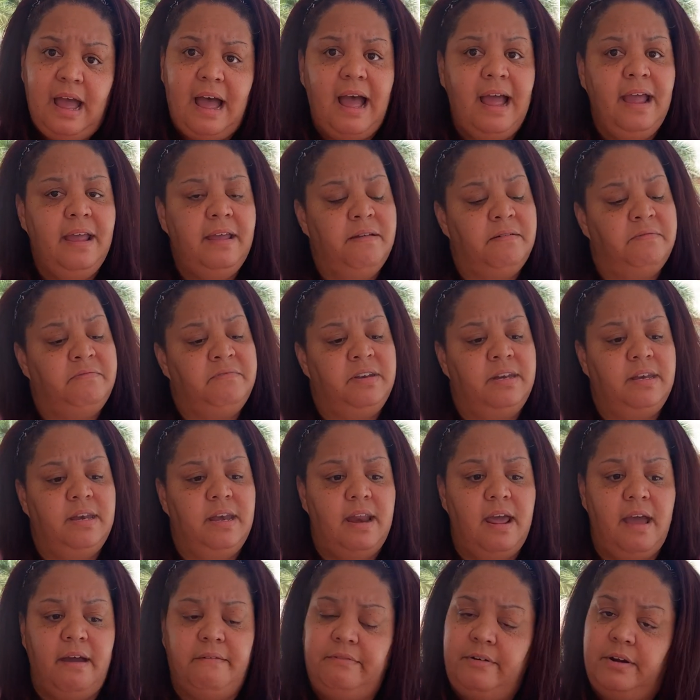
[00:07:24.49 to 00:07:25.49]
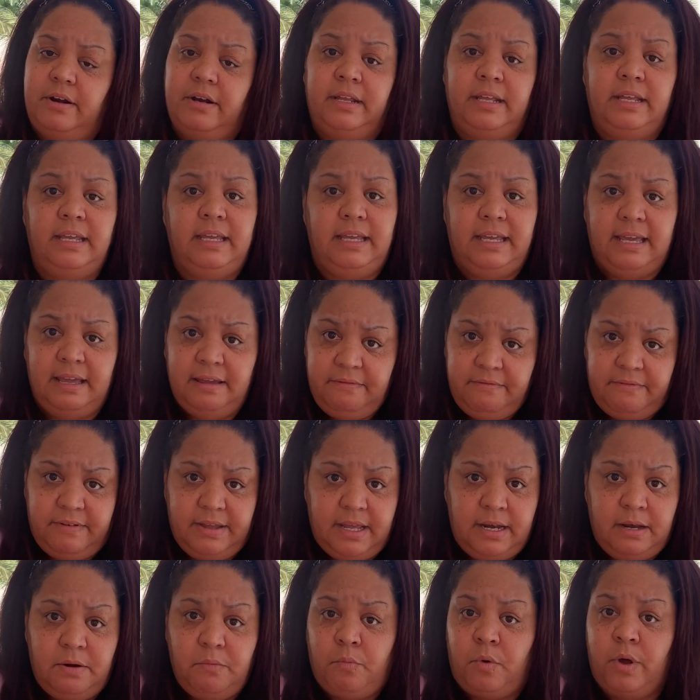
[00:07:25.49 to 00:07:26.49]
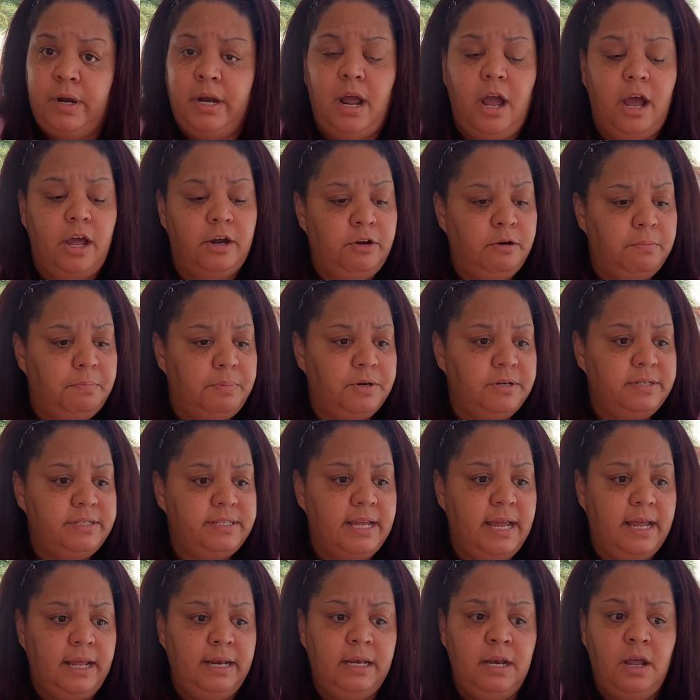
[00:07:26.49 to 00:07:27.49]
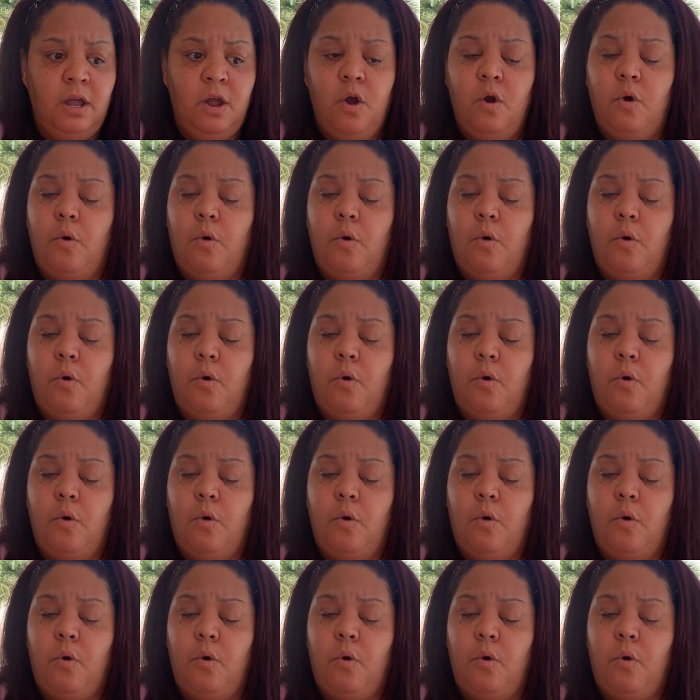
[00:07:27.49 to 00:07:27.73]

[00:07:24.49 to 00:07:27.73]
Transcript: I have never given 100%